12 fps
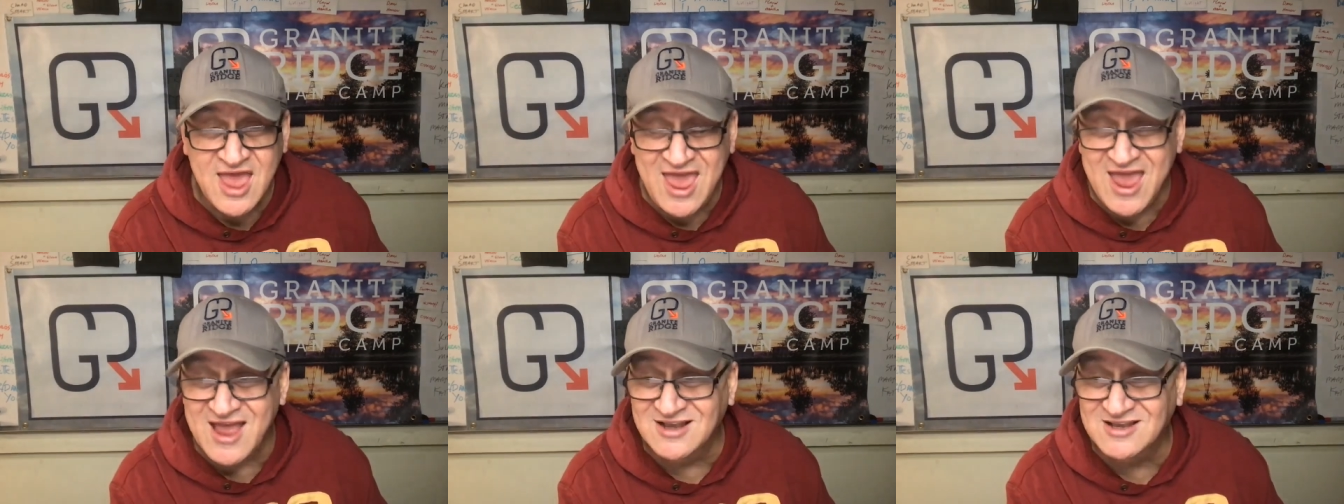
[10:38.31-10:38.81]

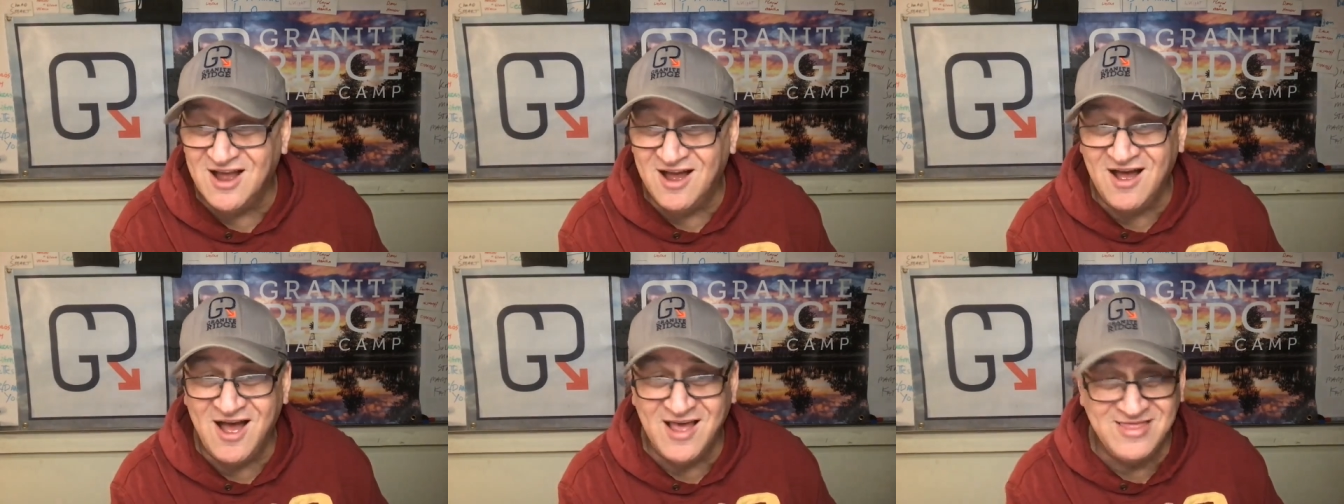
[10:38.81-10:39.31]
and
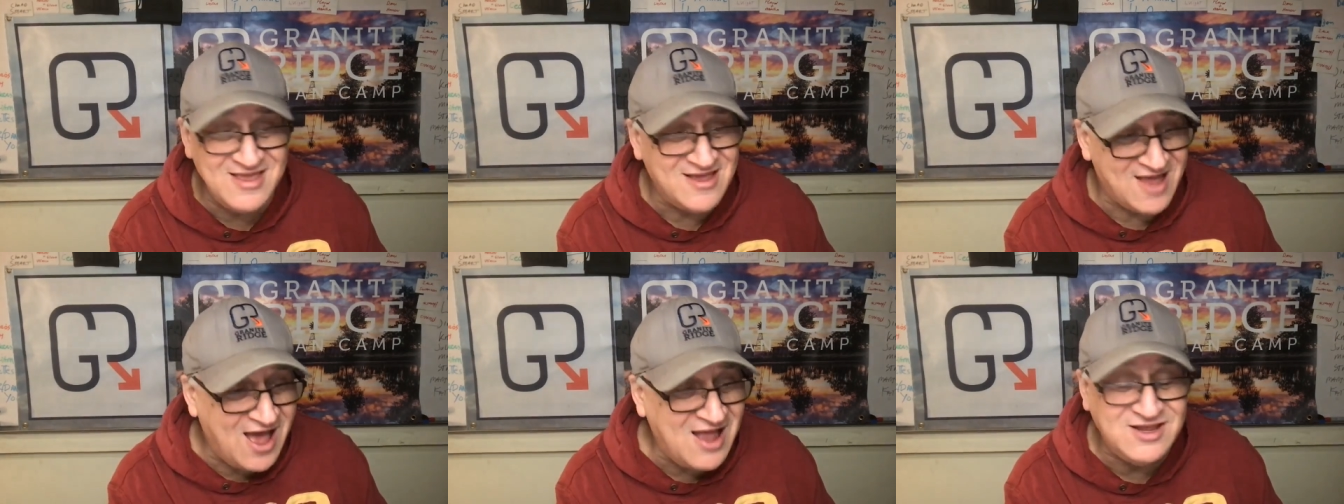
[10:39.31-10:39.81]
uh, I think
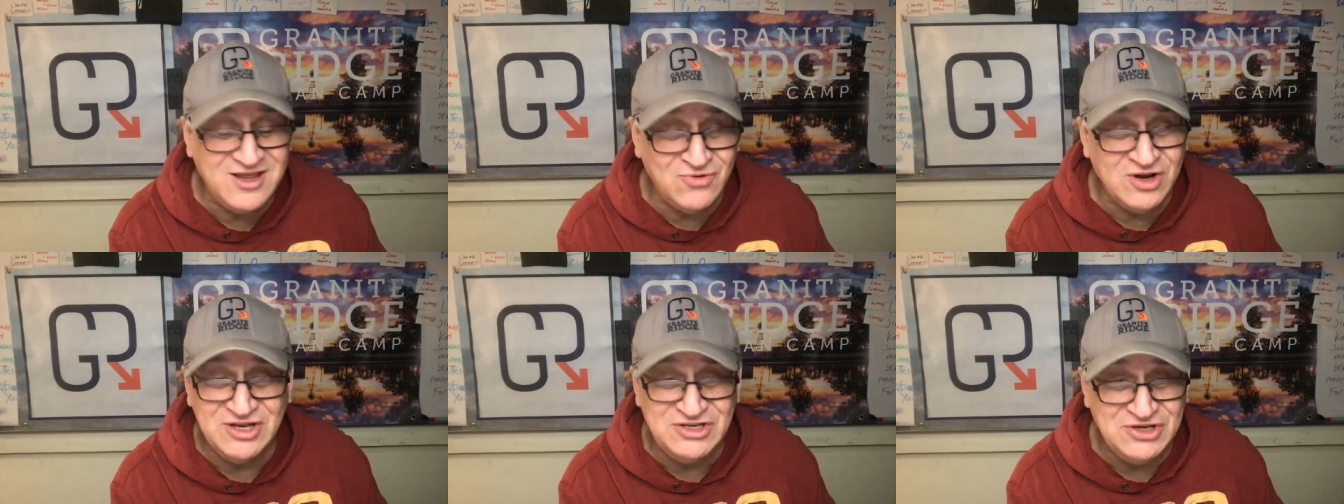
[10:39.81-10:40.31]
God can
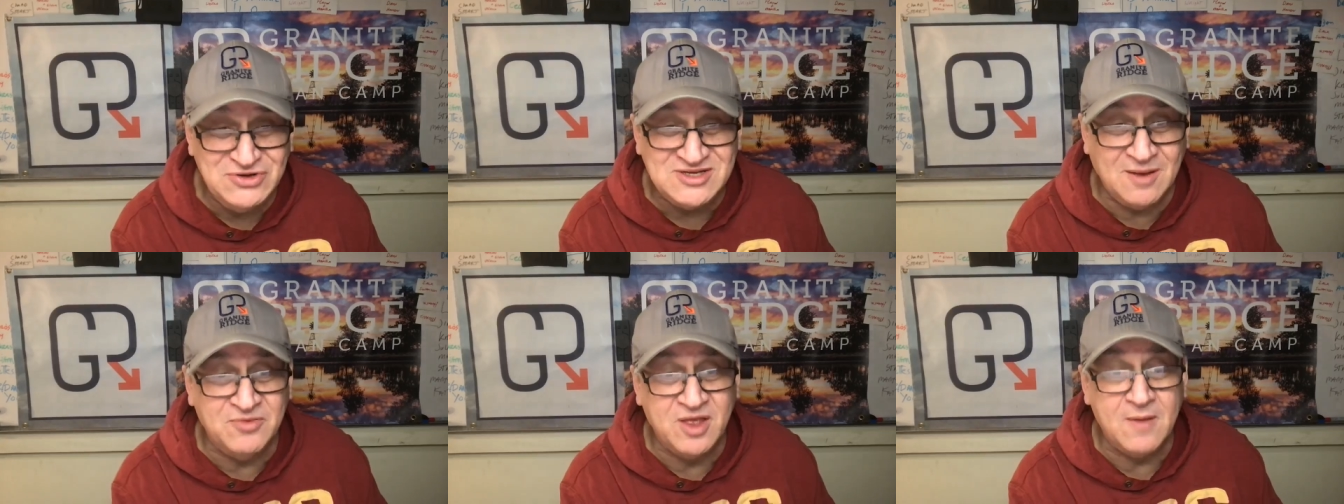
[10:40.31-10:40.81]
really do
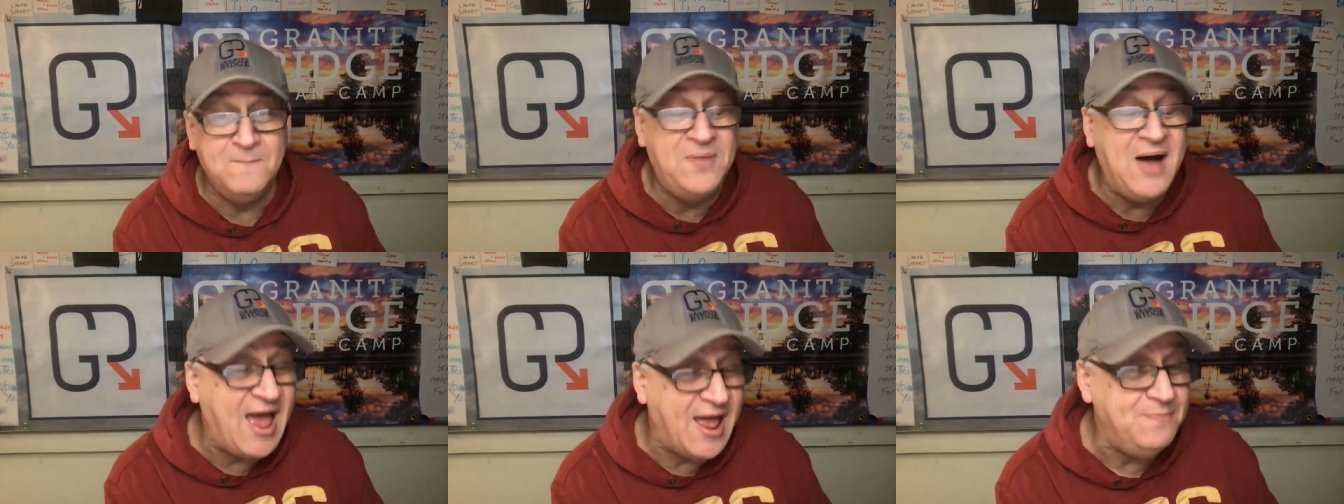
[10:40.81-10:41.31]
something.
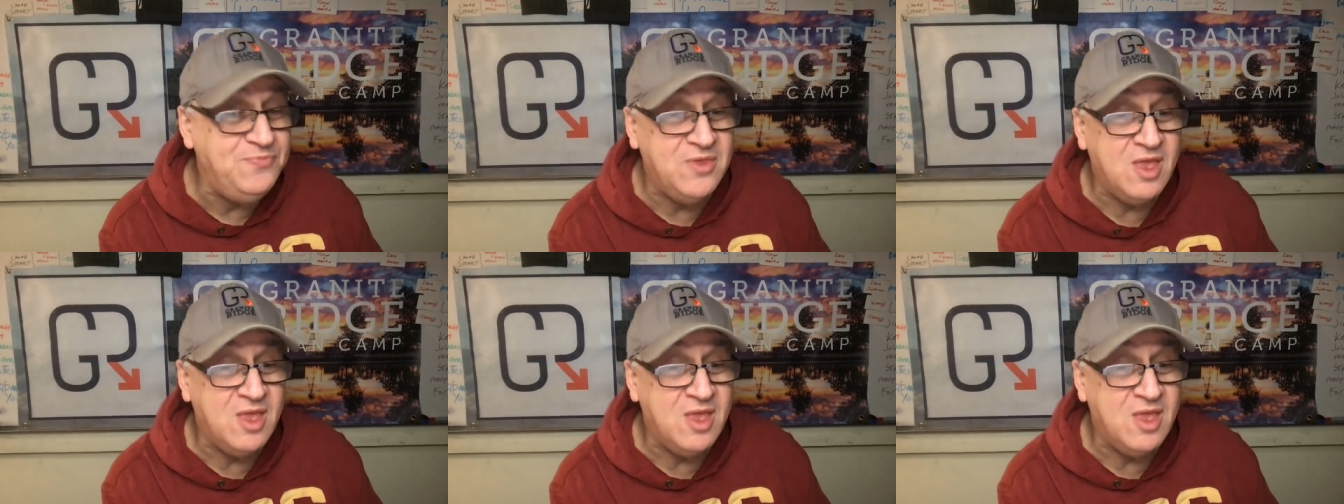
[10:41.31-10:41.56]
But